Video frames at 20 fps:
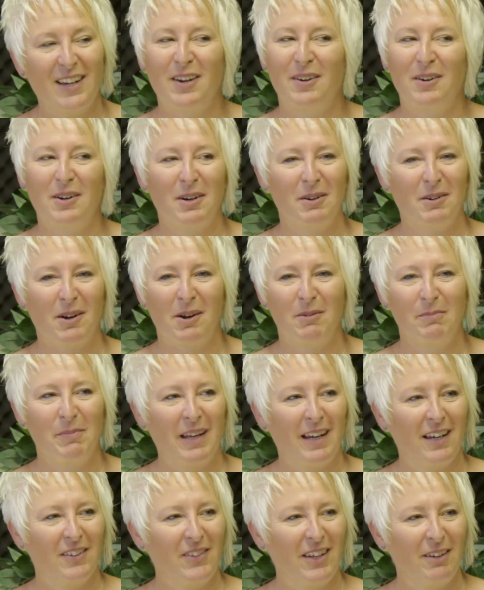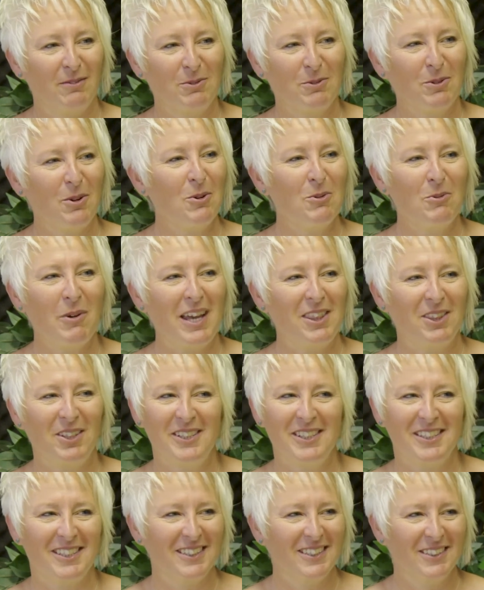I'll be out there all
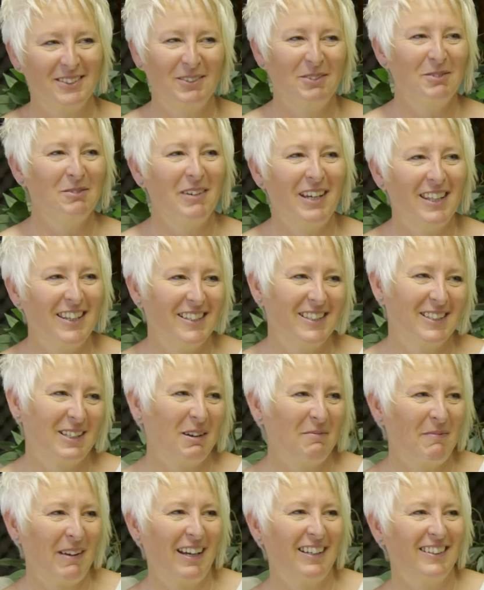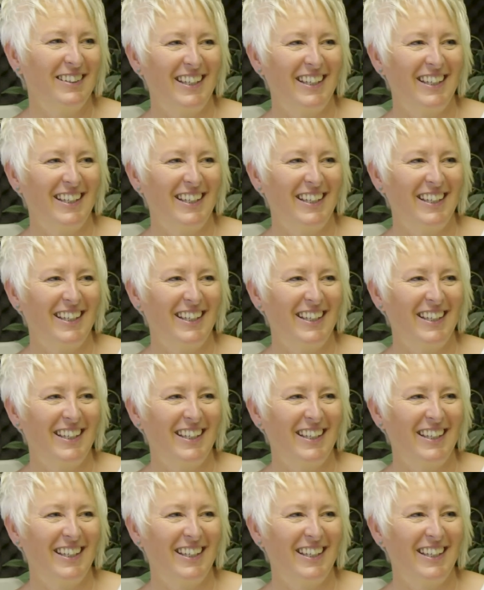weathers. I'm out there.